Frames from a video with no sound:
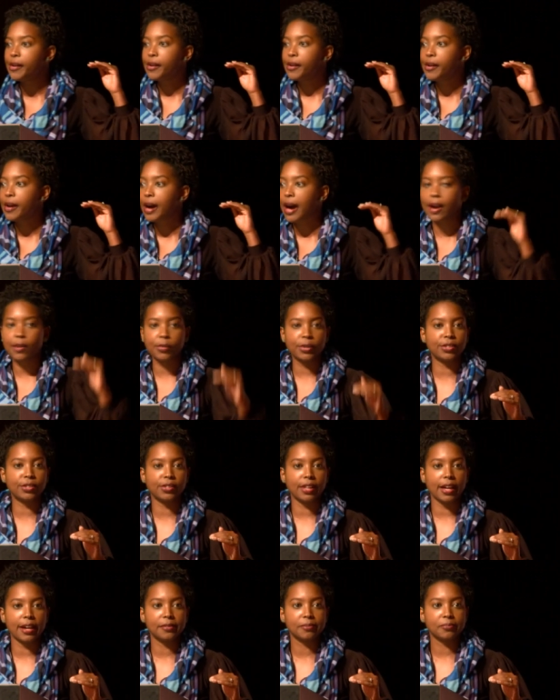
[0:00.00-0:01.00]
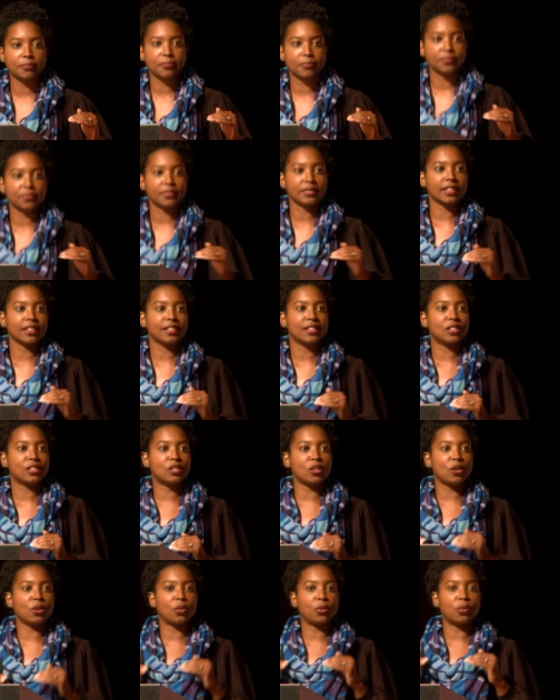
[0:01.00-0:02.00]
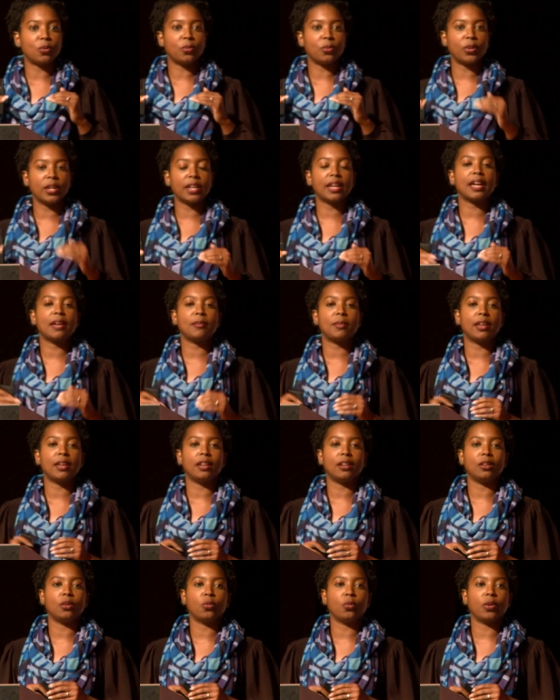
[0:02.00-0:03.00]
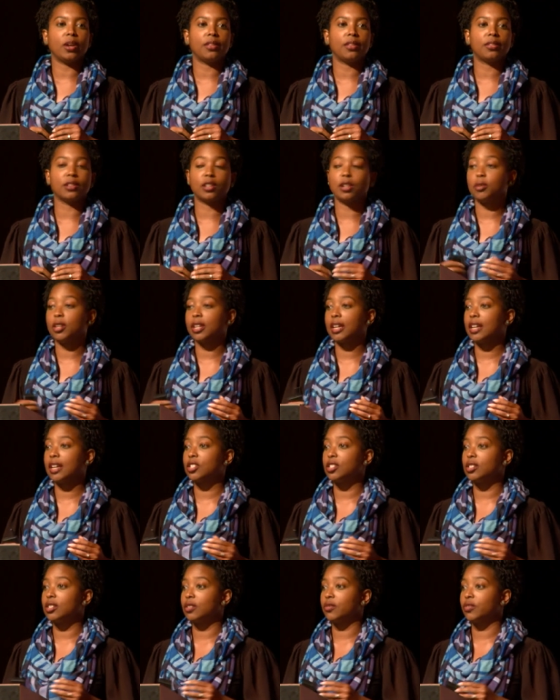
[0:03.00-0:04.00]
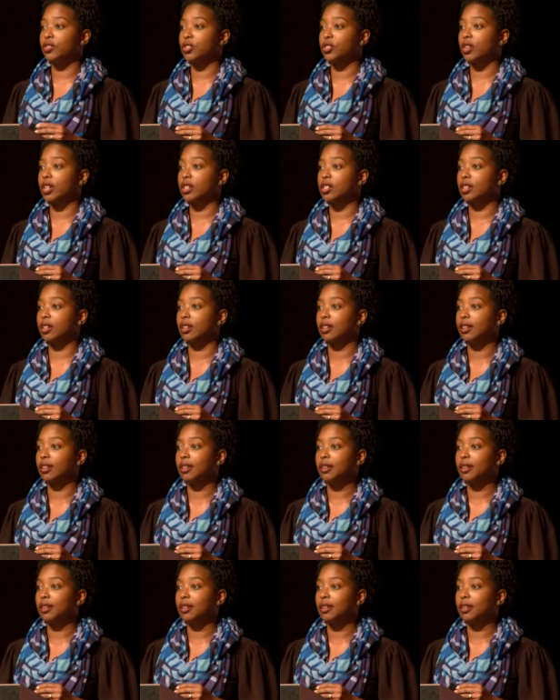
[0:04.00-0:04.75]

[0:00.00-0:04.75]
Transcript: How do we do that? So we came in with the communications infrastructure.